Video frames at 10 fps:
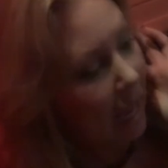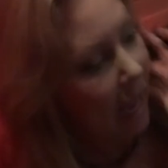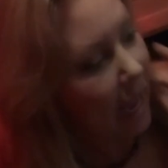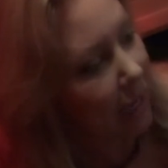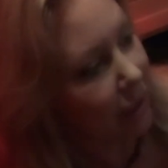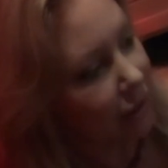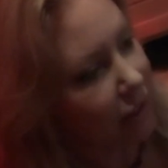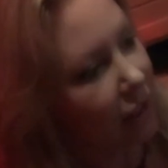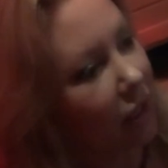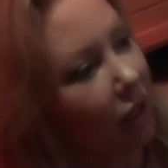
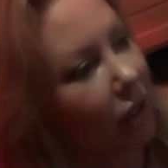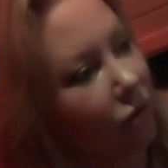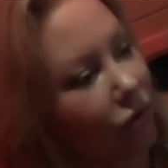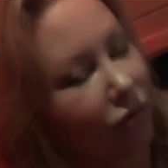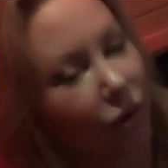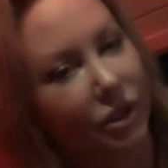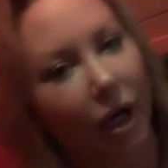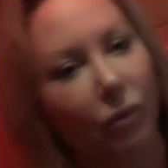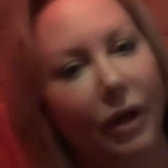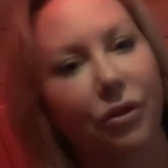and we've worked
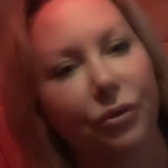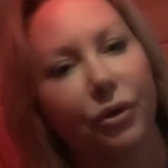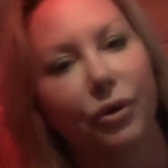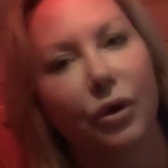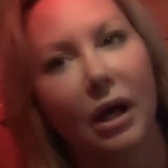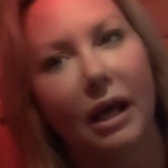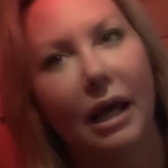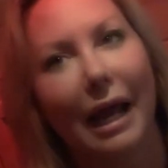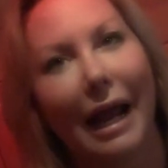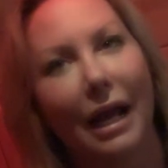our way through
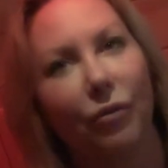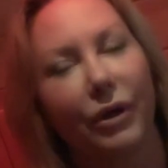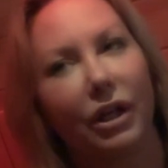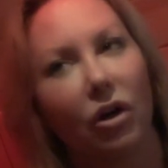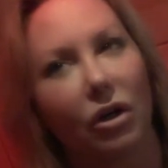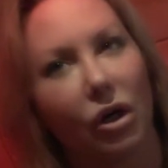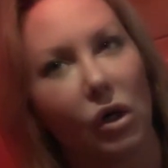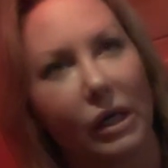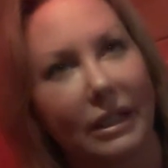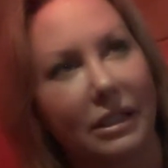and we are
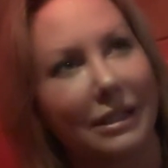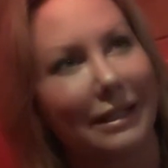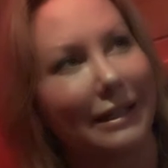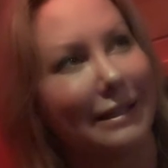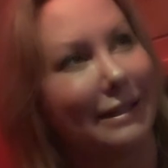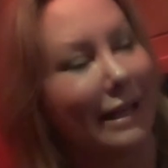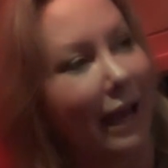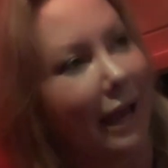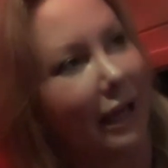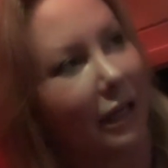on
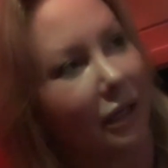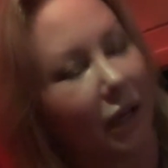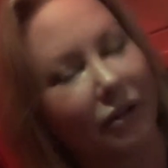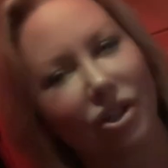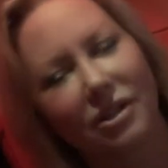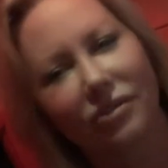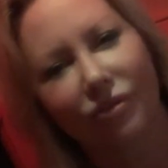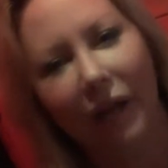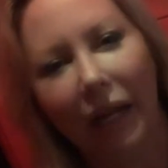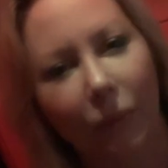today and just
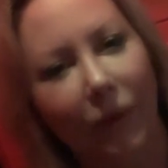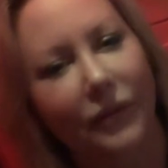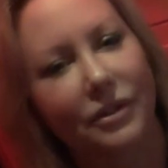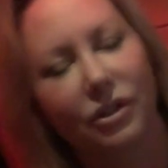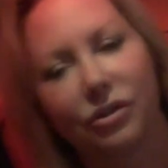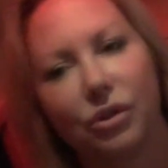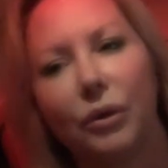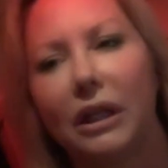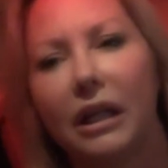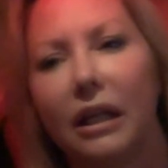for anyone that's just
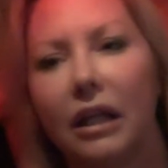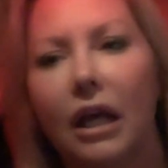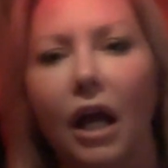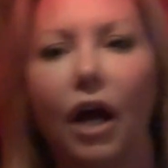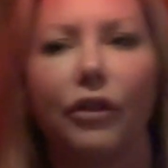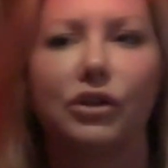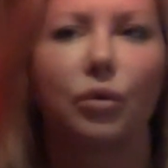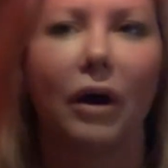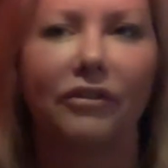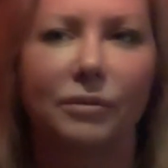tuning in the
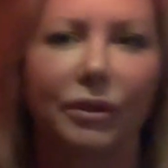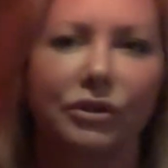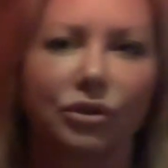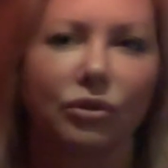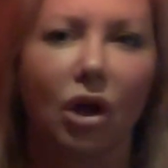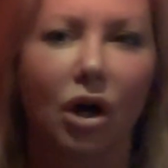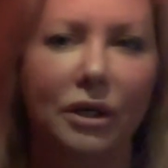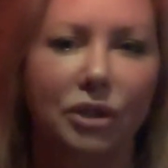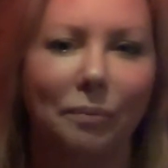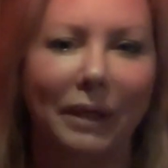12 spiritual
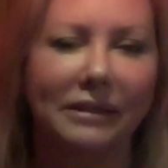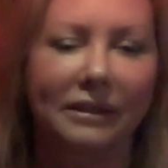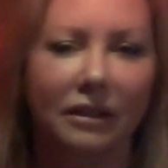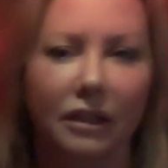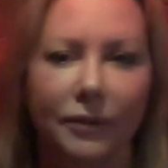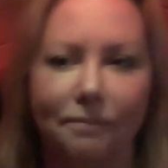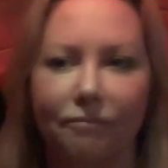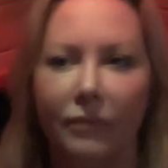laws are basically